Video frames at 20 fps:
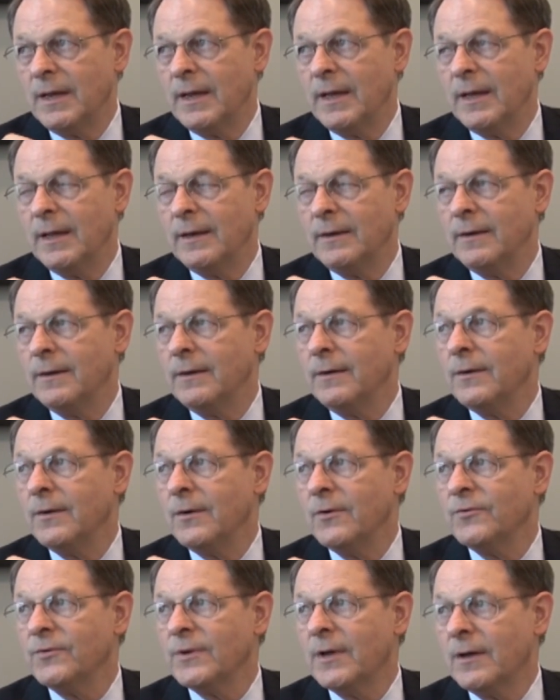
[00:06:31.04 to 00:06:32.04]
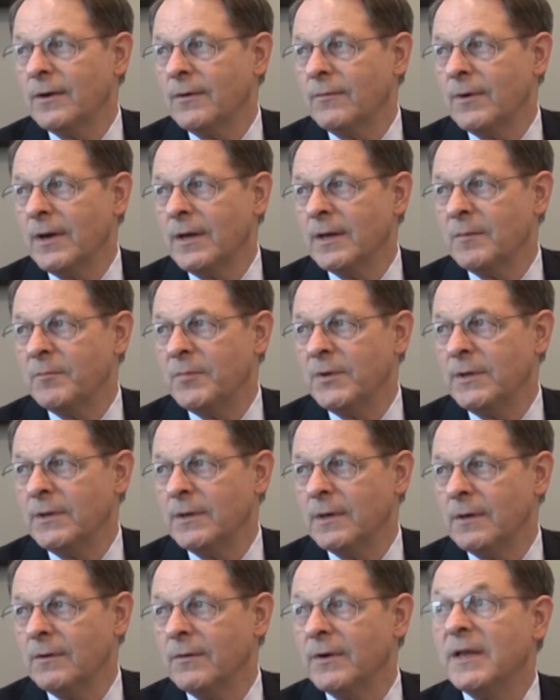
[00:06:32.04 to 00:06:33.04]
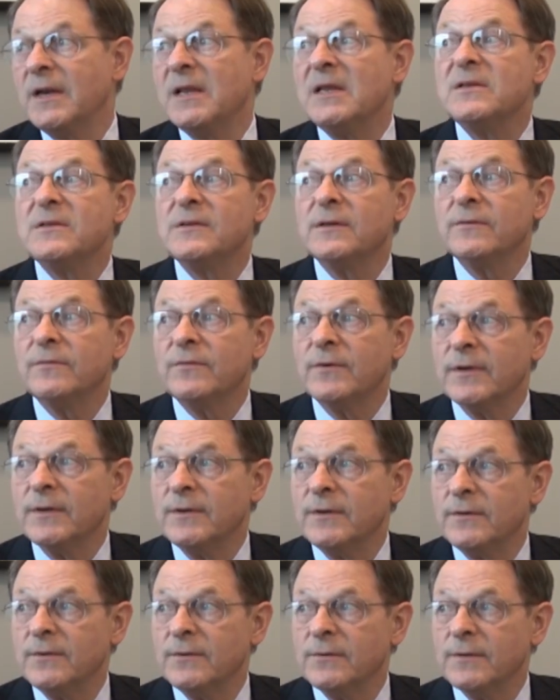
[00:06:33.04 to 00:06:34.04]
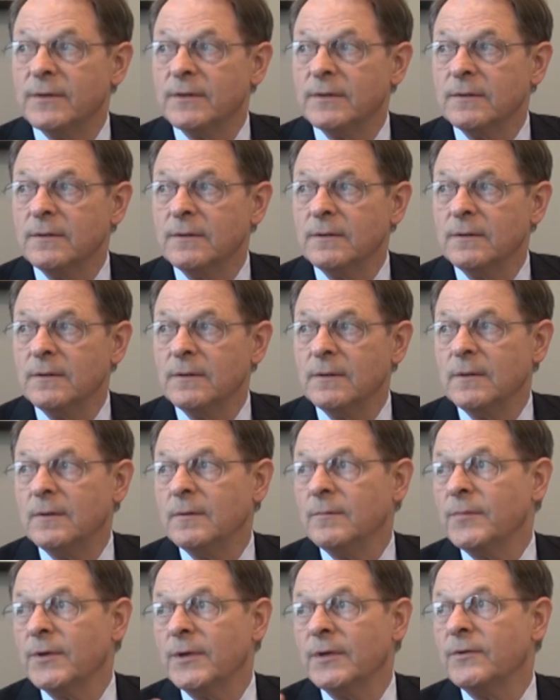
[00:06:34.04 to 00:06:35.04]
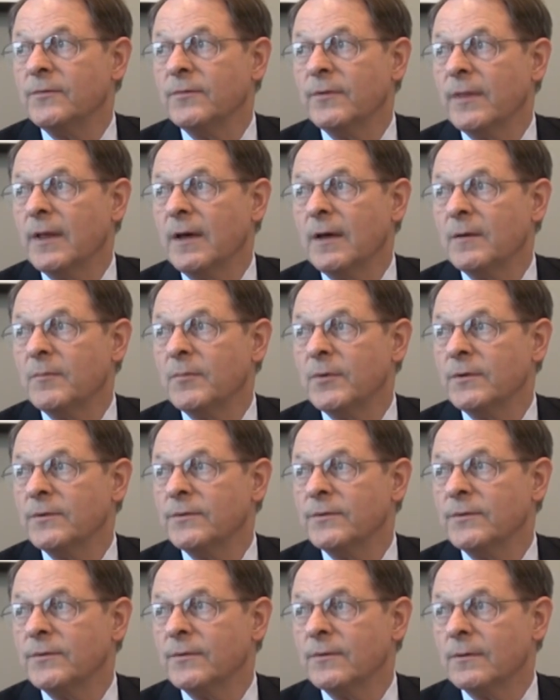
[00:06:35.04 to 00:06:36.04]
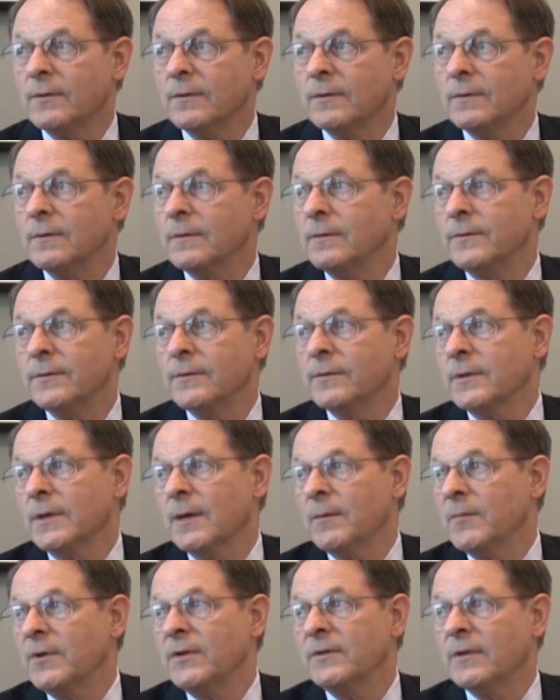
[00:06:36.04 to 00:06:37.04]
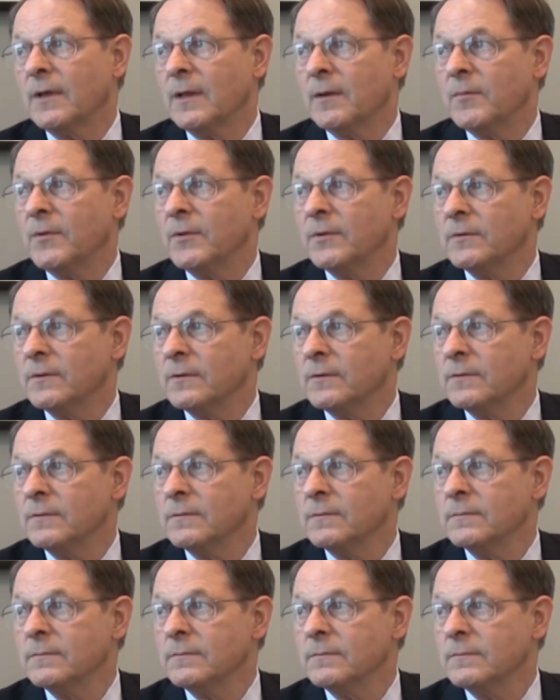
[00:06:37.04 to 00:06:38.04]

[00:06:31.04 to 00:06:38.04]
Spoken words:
and knows how to write a PO and isn't afraid to do it. Because without a purchase order, your company's out of business.